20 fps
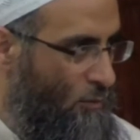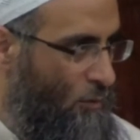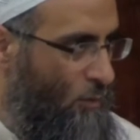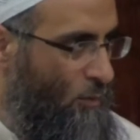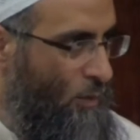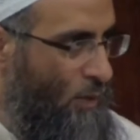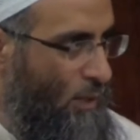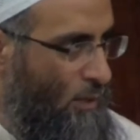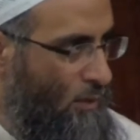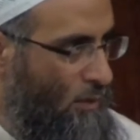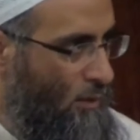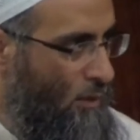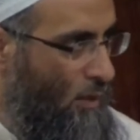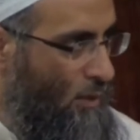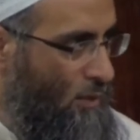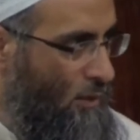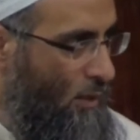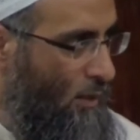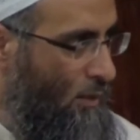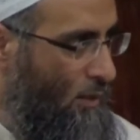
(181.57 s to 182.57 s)
from that
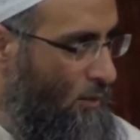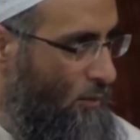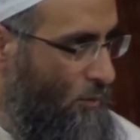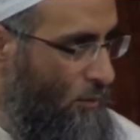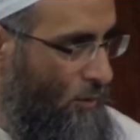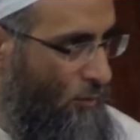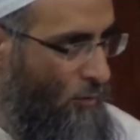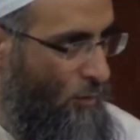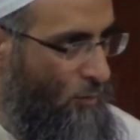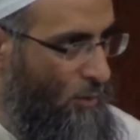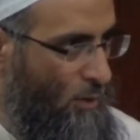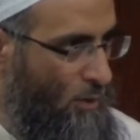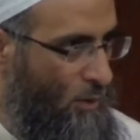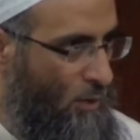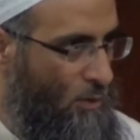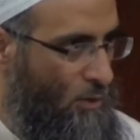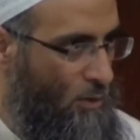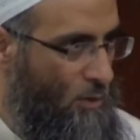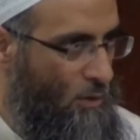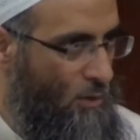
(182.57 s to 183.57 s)
qas'a, from the
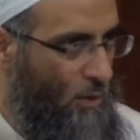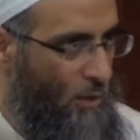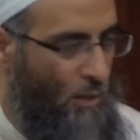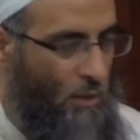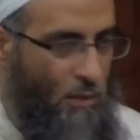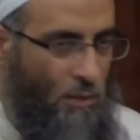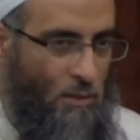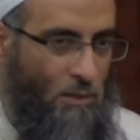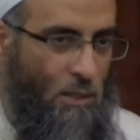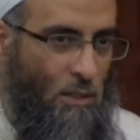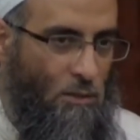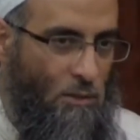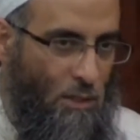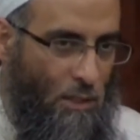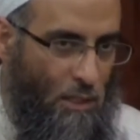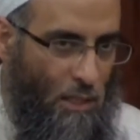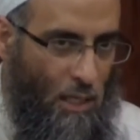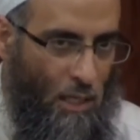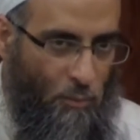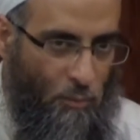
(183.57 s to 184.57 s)
dish, this is what's
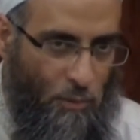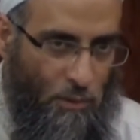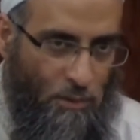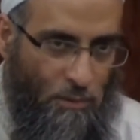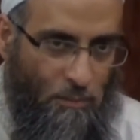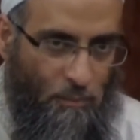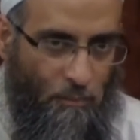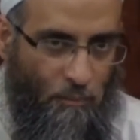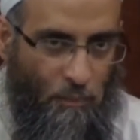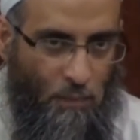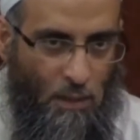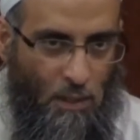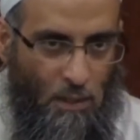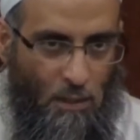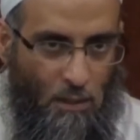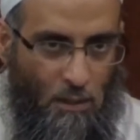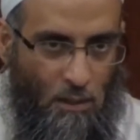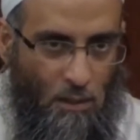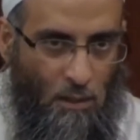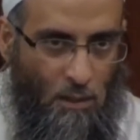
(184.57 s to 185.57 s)
gonna happen.
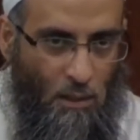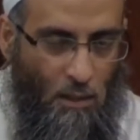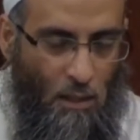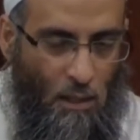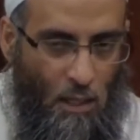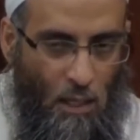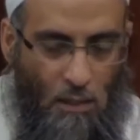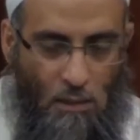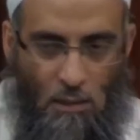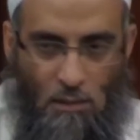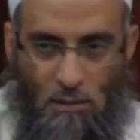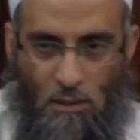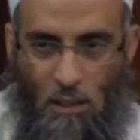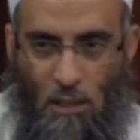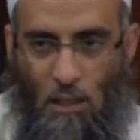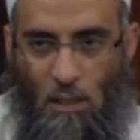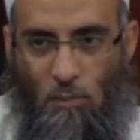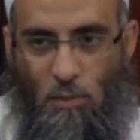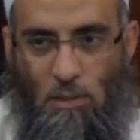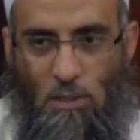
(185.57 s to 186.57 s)
And the
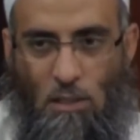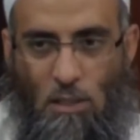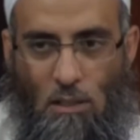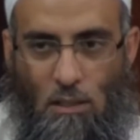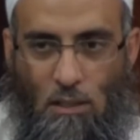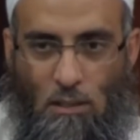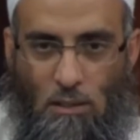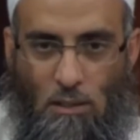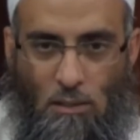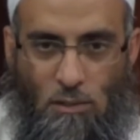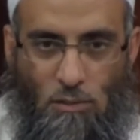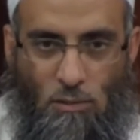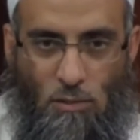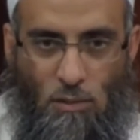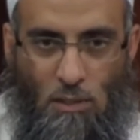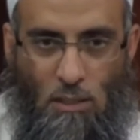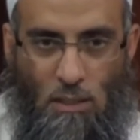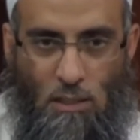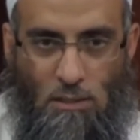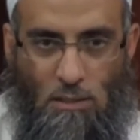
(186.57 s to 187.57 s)
Sahaba, they kind of like, Ya
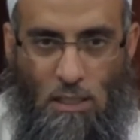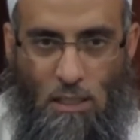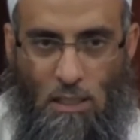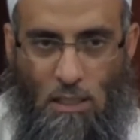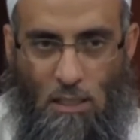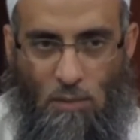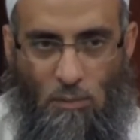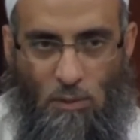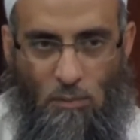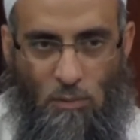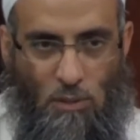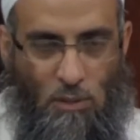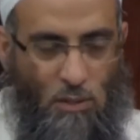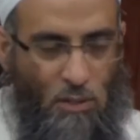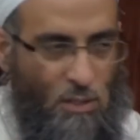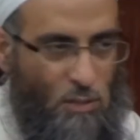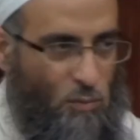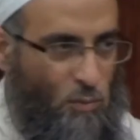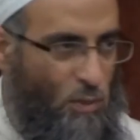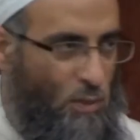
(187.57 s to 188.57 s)
Rasulullah, is that gonna be
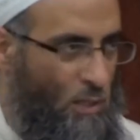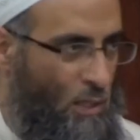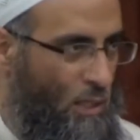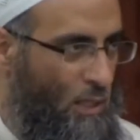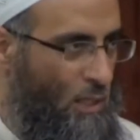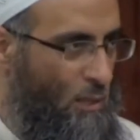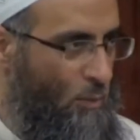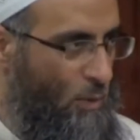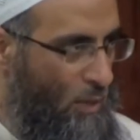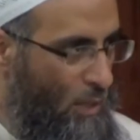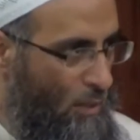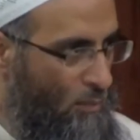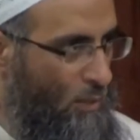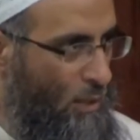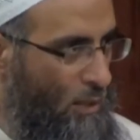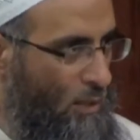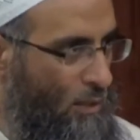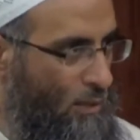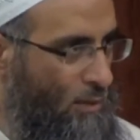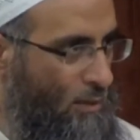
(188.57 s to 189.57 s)
because we're not gonna be that
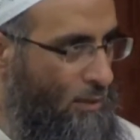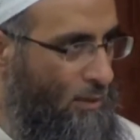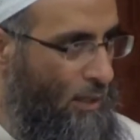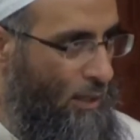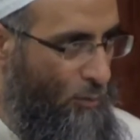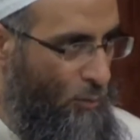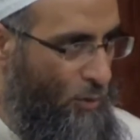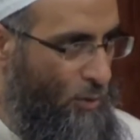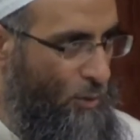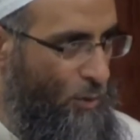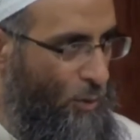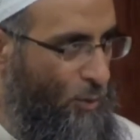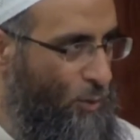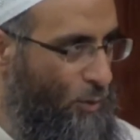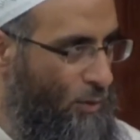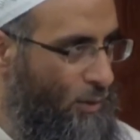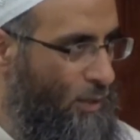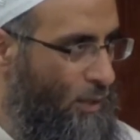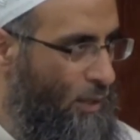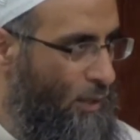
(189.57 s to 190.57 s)
many? Like we're
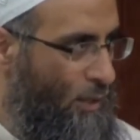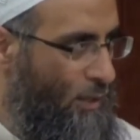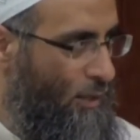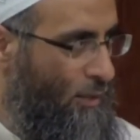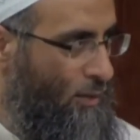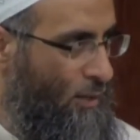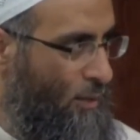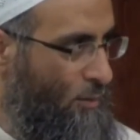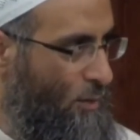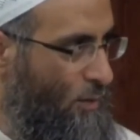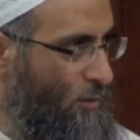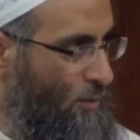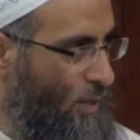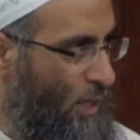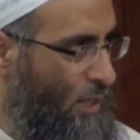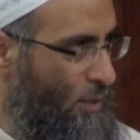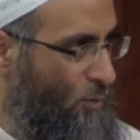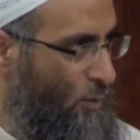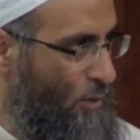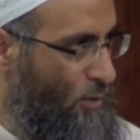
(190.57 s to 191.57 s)
so, in terms of
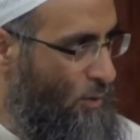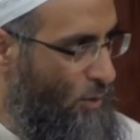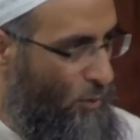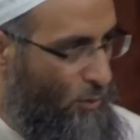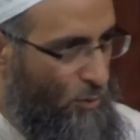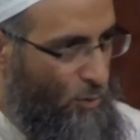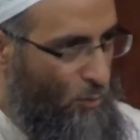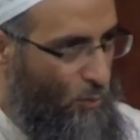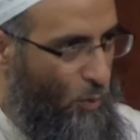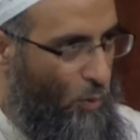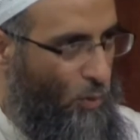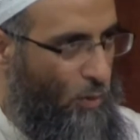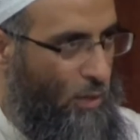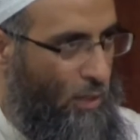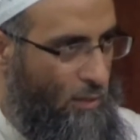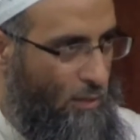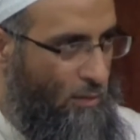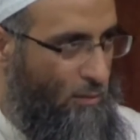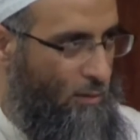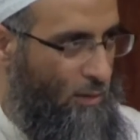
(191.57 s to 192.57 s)
size, we're so small
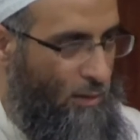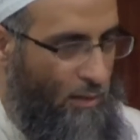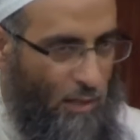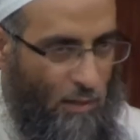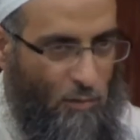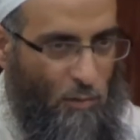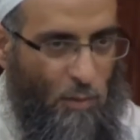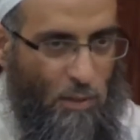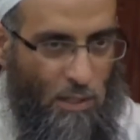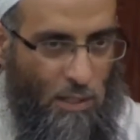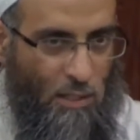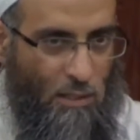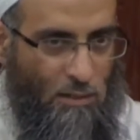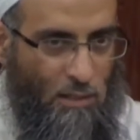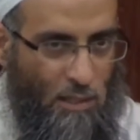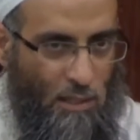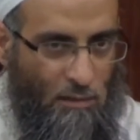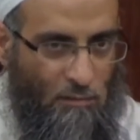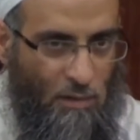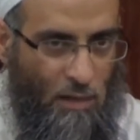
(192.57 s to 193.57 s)
that everybody gonna
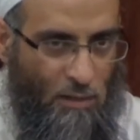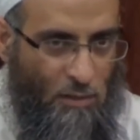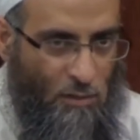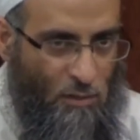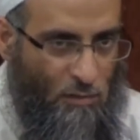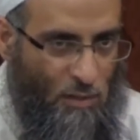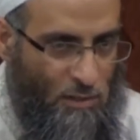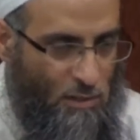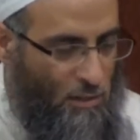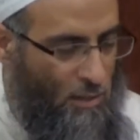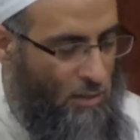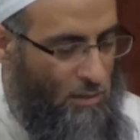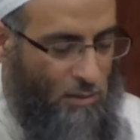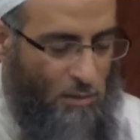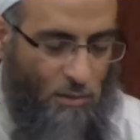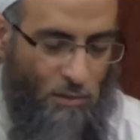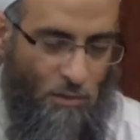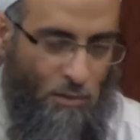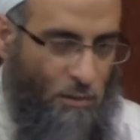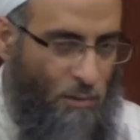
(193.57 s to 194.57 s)
take advantage of us? He goes, no.